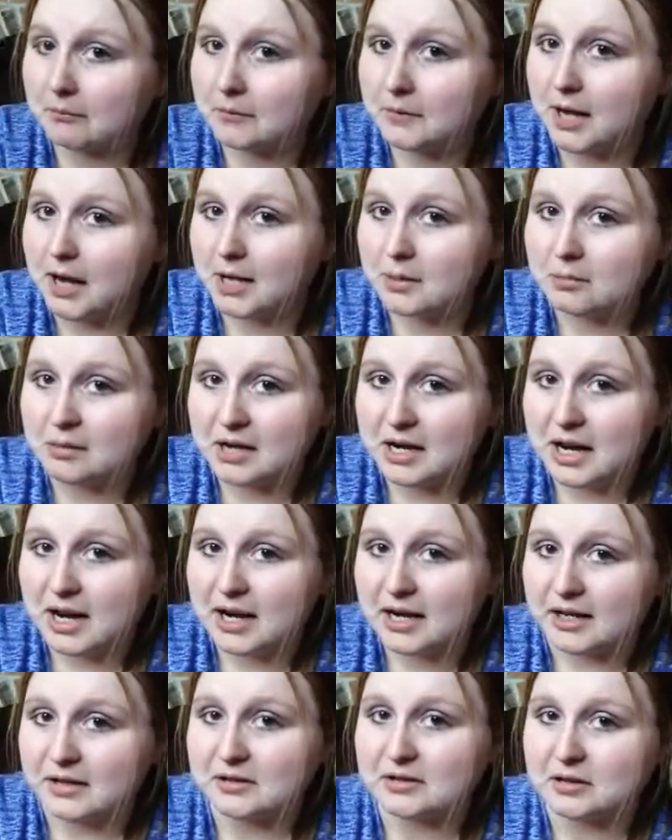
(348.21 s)
not a
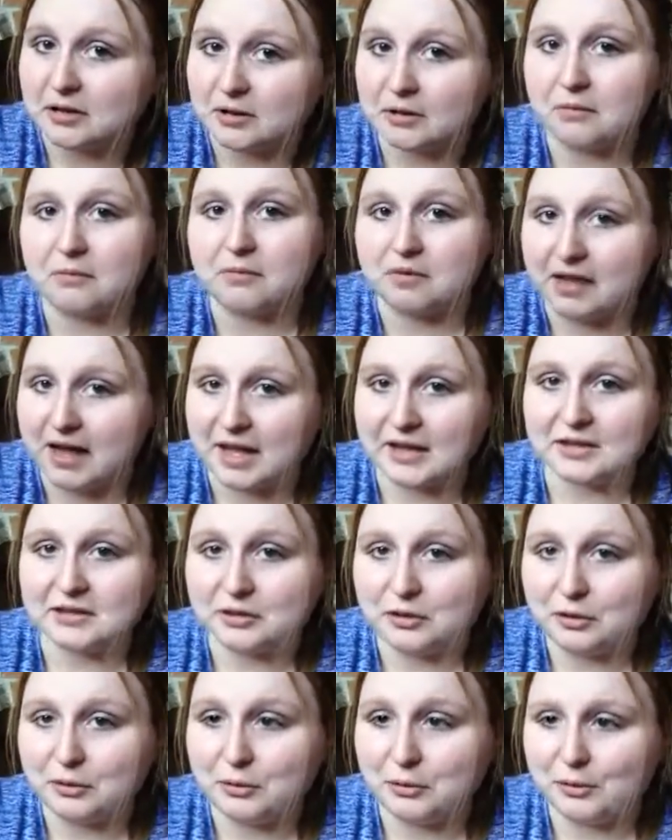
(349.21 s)
banana, so that's
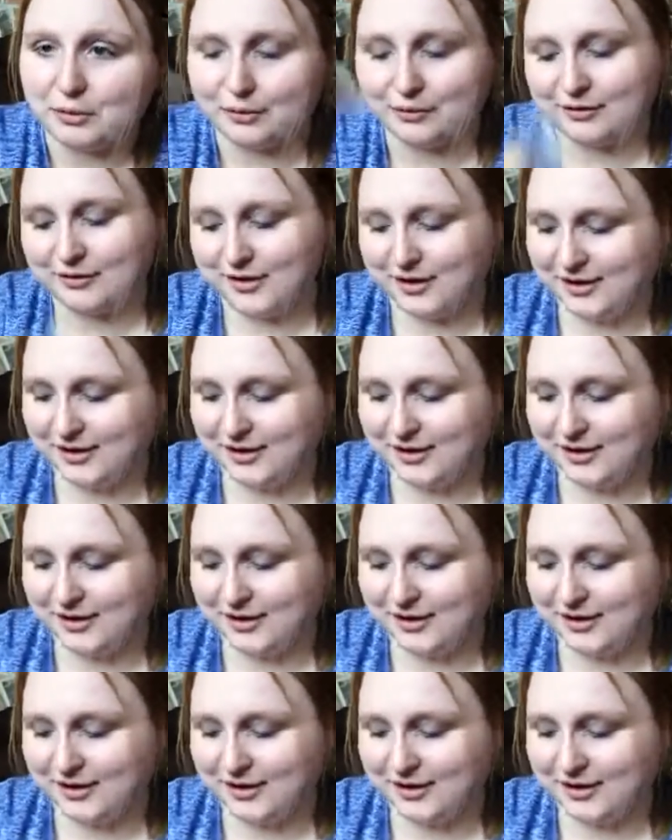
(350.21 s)
cool.